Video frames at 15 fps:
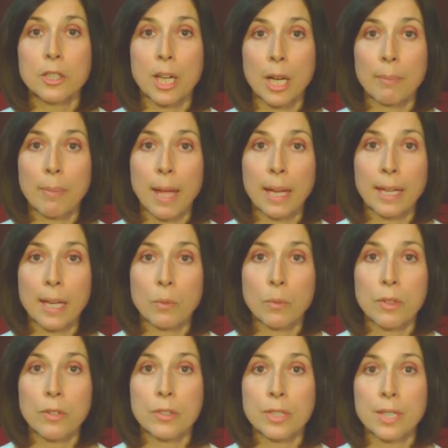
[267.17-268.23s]
check back in
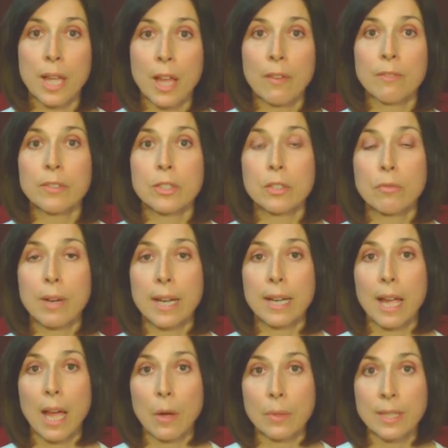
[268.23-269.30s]
with yourself to
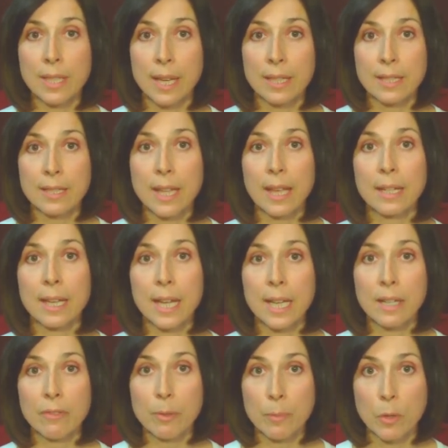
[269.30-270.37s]
rate how intense that
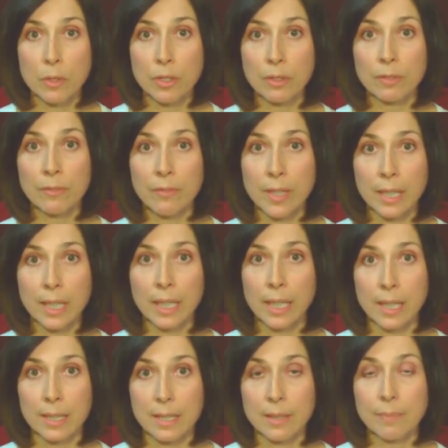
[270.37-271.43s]
negative emotional feeling
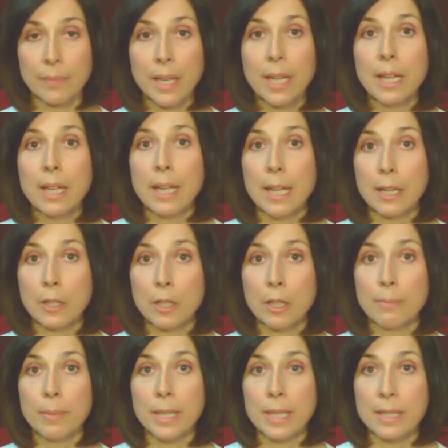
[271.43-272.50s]
is. It
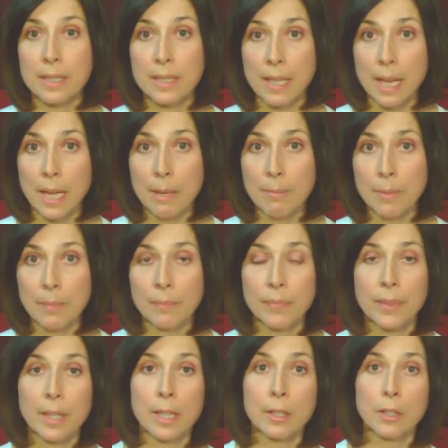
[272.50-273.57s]
could be the same,
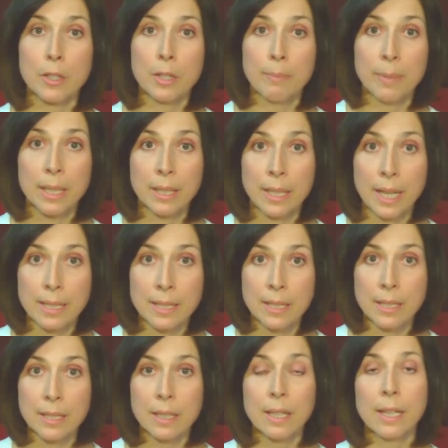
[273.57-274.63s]
it could be
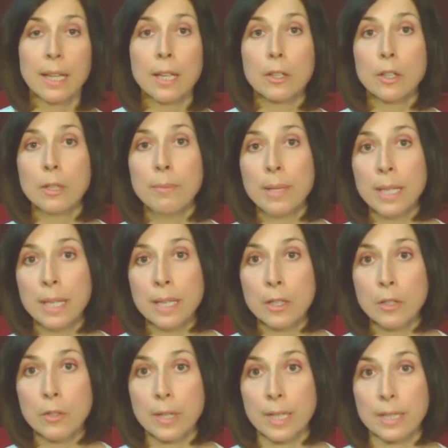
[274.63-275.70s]
lessened, it could be
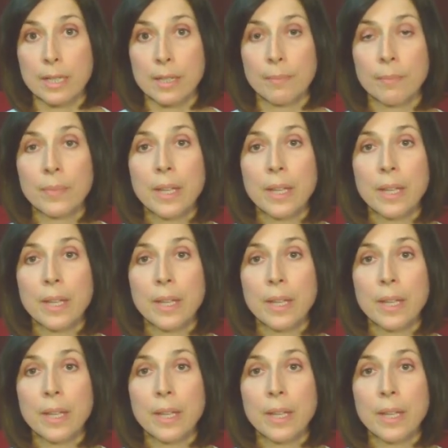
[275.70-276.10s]
increased.